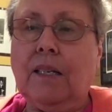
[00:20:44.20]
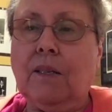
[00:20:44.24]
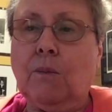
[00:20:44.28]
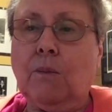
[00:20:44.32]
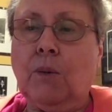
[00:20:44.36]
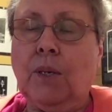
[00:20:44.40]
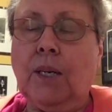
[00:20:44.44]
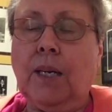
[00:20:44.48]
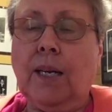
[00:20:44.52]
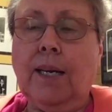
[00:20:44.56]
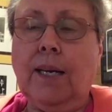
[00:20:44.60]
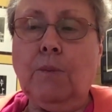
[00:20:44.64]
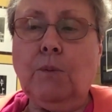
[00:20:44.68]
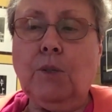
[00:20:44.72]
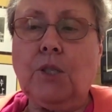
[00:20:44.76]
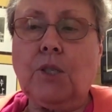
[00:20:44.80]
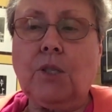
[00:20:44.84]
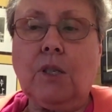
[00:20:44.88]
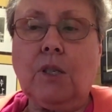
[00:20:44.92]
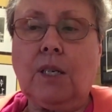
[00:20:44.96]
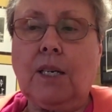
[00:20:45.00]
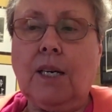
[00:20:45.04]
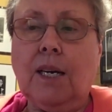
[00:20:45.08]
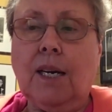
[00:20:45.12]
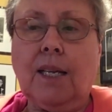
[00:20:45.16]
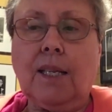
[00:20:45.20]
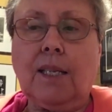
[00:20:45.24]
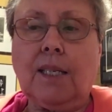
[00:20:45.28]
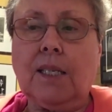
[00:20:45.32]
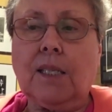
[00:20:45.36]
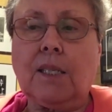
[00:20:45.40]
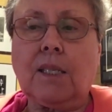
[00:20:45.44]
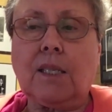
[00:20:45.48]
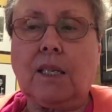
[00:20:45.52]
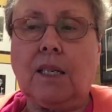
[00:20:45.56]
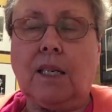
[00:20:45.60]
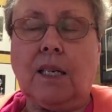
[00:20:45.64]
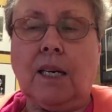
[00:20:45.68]
When I was in
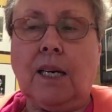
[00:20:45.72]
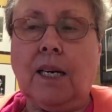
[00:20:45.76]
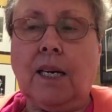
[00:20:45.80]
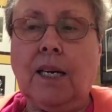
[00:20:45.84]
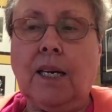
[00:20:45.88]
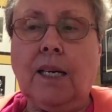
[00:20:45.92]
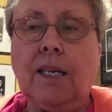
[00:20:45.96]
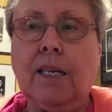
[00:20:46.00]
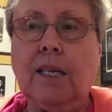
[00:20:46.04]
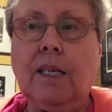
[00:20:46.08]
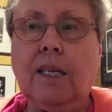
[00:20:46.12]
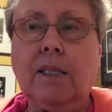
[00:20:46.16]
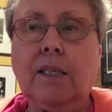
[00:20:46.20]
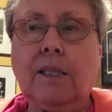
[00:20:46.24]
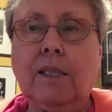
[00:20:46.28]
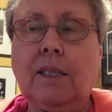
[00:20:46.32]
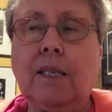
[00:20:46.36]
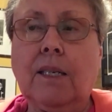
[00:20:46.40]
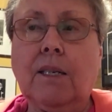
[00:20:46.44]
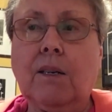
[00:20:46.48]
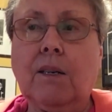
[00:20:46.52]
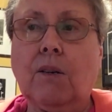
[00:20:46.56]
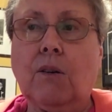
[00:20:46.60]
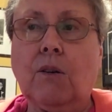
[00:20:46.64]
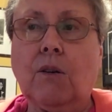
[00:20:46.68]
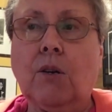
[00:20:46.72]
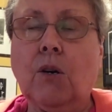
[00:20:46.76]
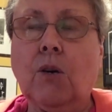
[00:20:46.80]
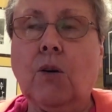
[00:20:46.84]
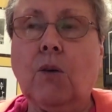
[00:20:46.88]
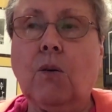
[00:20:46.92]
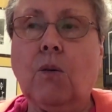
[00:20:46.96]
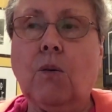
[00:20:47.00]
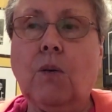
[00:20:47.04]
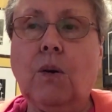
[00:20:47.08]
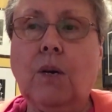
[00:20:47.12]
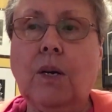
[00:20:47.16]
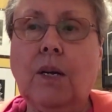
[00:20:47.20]
college, I didn't
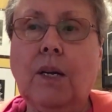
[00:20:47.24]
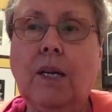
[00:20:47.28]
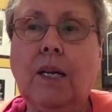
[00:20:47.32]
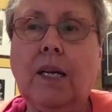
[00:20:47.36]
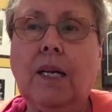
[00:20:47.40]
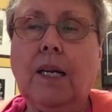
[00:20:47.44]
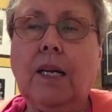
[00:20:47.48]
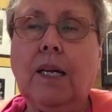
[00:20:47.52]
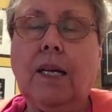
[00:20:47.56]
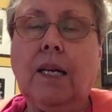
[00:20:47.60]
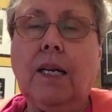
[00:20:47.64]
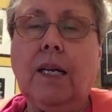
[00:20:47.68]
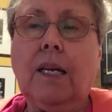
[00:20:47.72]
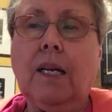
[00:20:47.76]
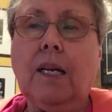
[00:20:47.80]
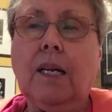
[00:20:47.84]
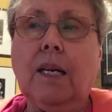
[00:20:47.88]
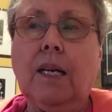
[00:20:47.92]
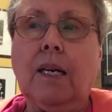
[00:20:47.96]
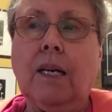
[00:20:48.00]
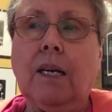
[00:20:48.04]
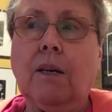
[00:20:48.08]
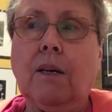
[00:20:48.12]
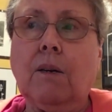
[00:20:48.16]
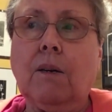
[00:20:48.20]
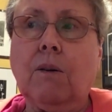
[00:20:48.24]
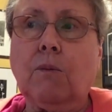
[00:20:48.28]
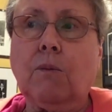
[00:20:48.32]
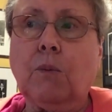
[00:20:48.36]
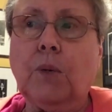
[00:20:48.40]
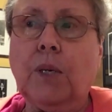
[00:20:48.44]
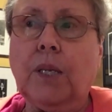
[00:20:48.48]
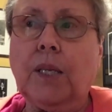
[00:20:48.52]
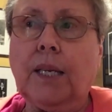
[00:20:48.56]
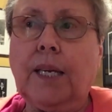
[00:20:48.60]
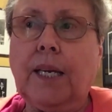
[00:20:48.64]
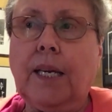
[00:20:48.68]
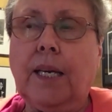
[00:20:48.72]
know
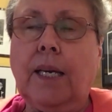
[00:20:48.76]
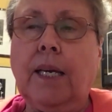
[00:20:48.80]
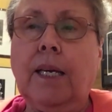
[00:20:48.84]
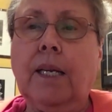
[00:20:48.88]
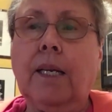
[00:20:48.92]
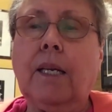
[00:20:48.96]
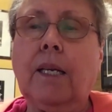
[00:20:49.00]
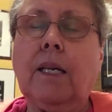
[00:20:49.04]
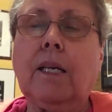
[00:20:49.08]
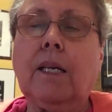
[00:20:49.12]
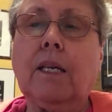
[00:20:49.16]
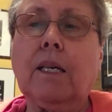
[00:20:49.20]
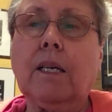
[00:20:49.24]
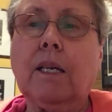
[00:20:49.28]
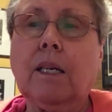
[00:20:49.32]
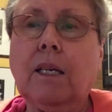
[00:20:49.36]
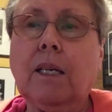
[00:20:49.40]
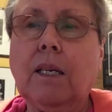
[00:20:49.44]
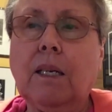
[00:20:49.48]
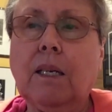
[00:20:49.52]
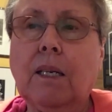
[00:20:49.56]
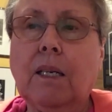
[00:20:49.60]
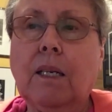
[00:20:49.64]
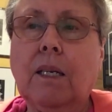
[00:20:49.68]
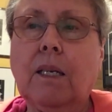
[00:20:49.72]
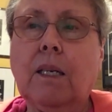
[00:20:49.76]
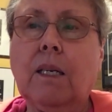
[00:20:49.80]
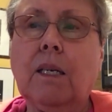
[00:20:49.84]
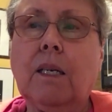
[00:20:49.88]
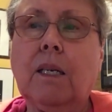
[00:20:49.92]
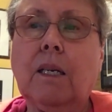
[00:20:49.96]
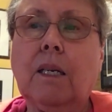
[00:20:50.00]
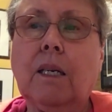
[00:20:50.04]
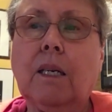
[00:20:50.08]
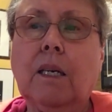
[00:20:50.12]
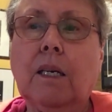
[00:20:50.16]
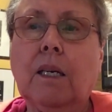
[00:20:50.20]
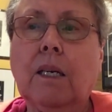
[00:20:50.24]
really any
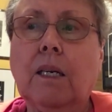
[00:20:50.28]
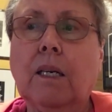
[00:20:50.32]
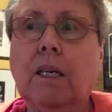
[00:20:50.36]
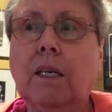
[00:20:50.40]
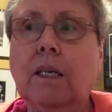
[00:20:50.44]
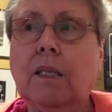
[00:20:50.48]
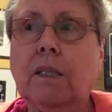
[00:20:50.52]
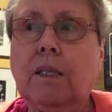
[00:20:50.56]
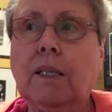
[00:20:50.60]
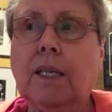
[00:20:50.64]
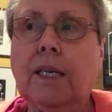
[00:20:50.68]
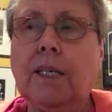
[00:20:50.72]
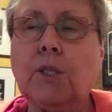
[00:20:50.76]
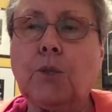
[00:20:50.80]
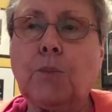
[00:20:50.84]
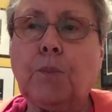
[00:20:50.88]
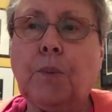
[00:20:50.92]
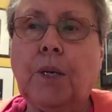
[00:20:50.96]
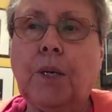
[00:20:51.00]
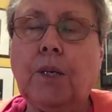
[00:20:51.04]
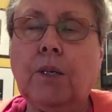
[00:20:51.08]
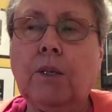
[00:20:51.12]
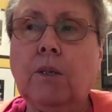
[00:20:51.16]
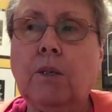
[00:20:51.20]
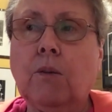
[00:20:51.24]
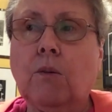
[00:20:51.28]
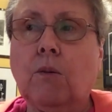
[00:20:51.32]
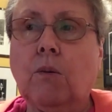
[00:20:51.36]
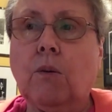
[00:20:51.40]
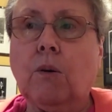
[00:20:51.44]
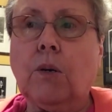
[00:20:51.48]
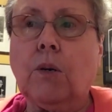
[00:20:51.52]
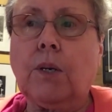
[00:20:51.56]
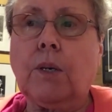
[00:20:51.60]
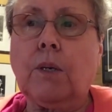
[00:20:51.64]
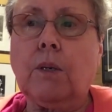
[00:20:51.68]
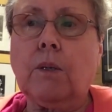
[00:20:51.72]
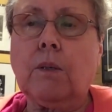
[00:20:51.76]
lesbian
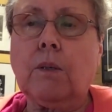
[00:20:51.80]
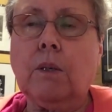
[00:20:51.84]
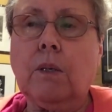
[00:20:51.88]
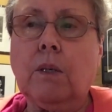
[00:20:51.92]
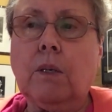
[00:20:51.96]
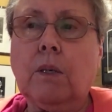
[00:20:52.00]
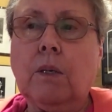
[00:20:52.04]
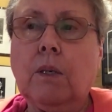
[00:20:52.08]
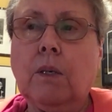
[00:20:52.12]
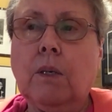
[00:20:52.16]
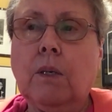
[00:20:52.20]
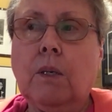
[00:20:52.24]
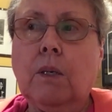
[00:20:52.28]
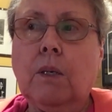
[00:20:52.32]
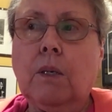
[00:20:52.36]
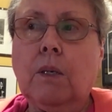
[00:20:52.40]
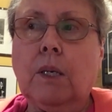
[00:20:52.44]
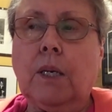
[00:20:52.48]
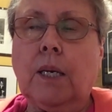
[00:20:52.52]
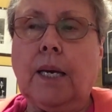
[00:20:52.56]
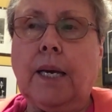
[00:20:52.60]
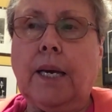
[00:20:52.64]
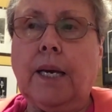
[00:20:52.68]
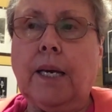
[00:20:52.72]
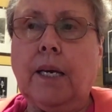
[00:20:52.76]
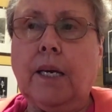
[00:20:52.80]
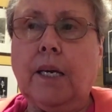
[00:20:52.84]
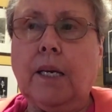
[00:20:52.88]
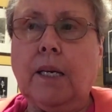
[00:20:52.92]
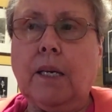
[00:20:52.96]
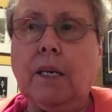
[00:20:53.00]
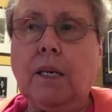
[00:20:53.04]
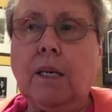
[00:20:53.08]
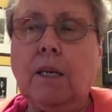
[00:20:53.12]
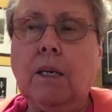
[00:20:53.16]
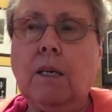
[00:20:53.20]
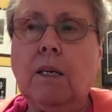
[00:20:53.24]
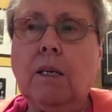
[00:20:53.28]
or
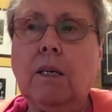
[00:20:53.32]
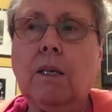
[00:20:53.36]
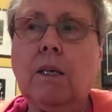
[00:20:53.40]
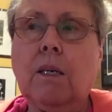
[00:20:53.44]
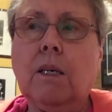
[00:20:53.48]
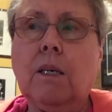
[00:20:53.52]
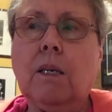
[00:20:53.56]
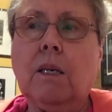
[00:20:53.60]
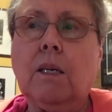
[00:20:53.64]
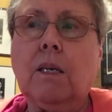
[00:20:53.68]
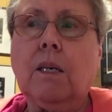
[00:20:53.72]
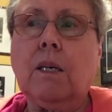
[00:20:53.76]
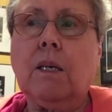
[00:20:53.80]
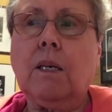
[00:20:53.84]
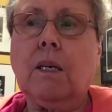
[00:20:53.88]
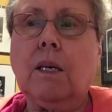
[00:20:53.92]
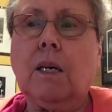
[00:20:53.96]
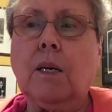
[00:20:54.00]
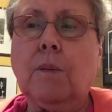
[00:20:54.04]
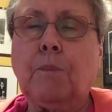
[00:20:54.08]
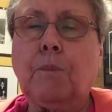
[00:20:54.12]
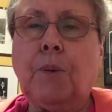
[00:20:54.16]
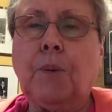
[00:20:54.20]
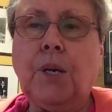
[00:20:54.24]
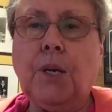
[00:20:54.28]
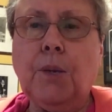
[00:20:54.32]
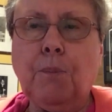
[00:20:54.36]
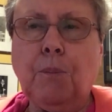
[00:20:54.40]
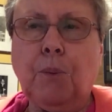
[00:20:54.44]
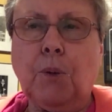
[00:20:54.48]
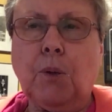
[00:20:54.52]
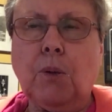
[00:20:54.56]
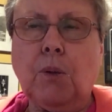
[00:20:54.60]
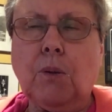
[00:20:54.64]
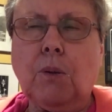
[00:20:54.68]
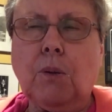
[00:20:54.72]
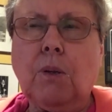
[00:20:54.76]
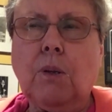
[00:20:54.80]
gay
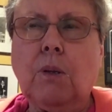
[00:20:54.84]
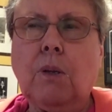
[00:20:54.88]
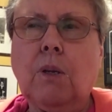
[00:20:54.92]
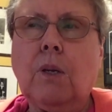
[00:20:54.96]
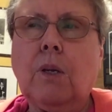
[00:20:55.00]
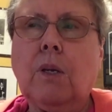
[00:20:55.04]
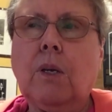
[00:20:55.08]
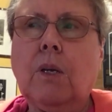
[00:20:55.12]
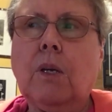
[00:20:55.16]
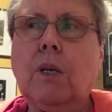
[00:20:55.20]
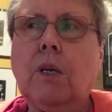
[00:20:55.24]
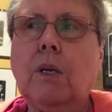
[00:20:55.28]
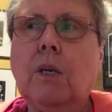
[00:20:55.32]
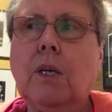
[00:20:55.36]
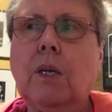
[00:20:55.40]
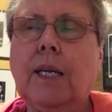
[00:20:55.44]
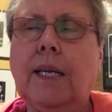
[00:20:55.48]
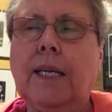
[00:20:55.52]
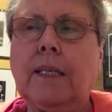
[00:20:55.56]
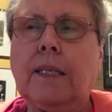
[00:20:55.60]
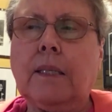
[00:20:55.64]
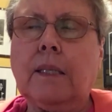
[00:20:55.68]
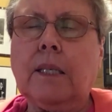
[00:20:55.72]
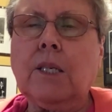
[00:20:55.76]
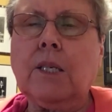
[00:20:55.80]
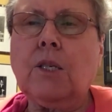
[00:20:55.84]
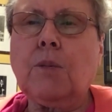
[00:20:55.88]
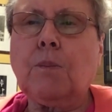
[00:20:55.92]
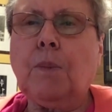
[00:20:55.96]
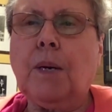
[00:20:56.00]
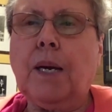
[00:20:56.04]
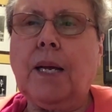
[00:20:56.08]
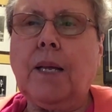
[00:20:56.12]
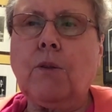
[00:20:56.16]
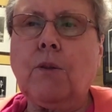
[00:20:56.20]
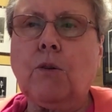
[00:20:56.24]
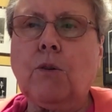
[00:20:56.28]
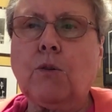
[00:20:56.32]
people, at least
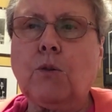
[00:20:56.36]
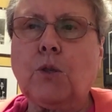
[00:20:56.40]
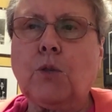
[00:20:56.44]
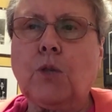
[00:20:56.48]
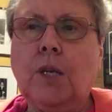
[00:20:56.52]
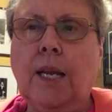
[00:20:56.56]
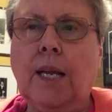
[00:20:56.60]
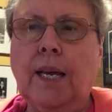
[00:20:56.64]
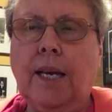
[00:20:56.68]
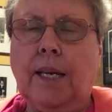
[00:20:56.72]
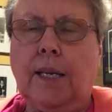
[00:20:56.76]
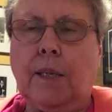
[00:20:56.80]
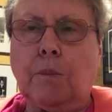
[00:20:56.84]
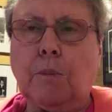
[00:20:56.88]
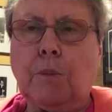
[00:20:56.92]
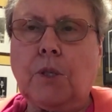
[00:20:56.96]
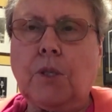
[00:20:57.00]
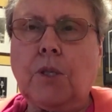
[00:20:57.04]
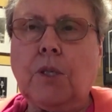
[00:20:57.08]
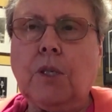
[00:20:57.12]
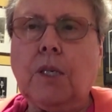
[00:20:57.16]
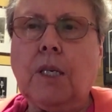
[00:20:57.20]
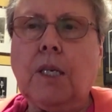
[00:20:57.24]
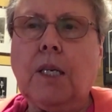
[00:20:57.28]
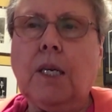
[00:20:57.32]
by those names.